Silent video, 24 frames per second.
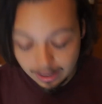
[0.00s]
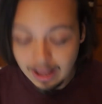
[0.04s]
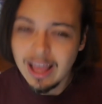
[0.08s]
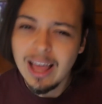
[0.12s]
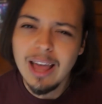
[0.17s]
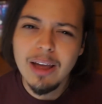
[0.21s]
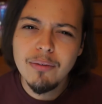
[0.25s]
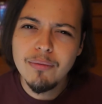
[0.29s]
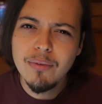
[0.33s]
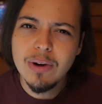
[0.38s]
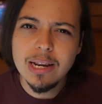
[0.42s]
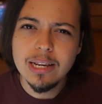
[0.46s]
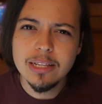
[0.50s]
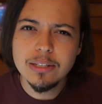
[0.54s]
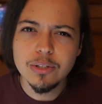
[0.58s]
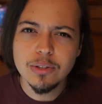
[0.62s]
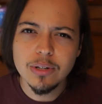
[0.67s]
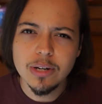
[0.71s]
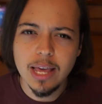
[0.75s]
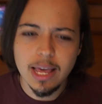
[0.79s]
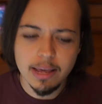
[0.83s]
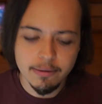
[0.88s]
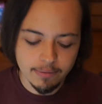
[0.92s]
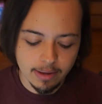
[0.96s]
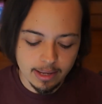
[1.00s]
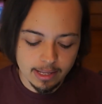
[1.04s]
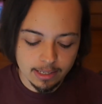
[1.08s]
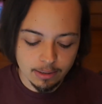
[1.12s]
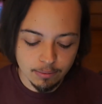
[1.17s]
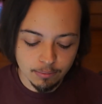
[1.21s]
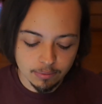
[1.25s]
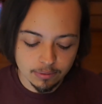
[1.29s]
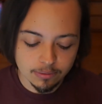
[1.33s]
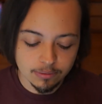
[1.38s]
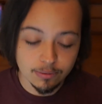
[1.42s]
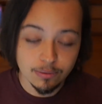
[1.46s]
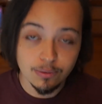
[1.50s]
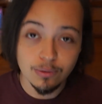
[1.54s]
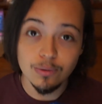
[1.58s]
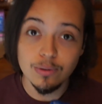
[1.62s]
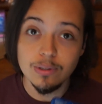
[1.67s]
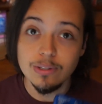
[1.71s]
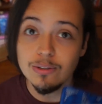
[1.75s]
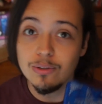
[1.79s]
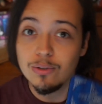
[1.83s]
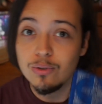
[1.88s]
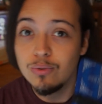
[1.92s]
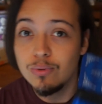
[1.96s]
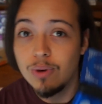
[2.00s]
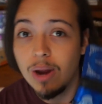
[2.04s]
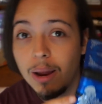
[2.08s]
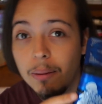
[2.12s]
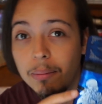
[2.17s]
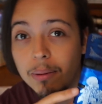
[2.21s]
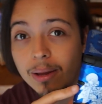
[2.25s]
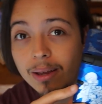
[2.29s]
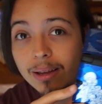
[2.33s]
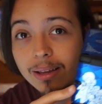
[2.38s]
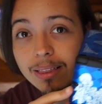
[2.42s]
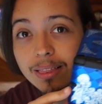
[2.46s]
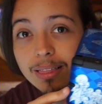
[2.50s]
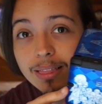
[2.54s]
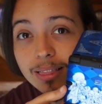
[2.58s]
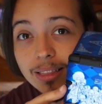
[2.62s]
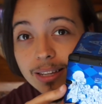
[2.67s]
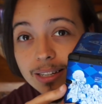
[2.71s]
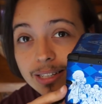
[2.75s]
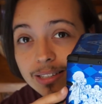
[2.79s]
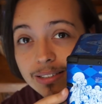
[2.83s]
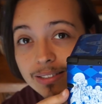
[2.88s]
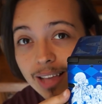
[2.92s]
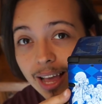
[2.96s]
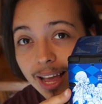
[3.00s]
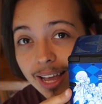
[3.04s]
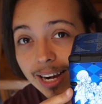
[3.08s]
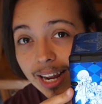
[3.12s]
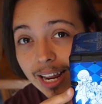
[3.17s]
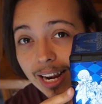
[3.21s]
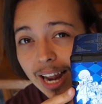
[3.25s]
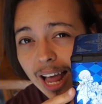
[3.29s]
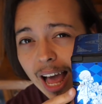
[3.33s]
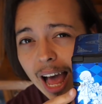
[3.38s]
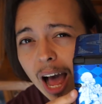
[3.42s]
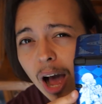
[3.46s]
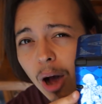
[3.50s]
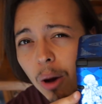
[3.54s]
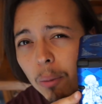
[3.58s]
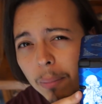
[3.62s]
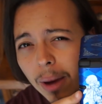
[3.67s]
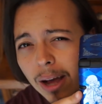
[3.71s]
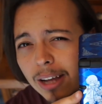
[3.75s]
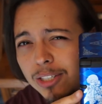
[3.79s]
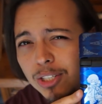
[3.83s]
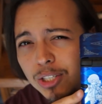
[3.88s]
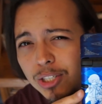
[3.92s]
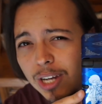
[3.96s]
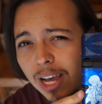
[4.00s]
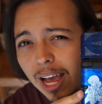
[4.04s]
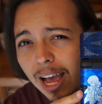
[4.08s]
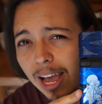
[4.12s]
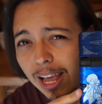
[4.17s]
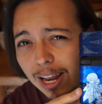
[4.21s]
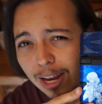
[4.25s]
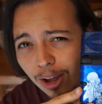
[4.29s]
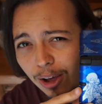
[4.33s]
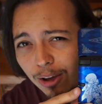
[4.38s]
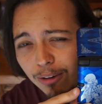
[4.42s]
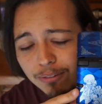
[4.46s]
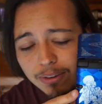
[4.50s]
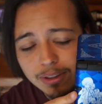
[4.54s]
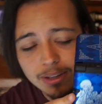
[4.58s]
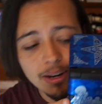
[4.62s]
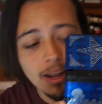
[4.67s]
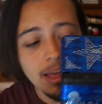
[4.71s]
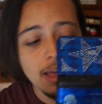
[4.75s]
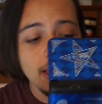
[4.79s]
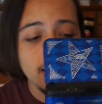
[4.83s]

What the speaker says: I really don't have any words to describe the design and how much I love it.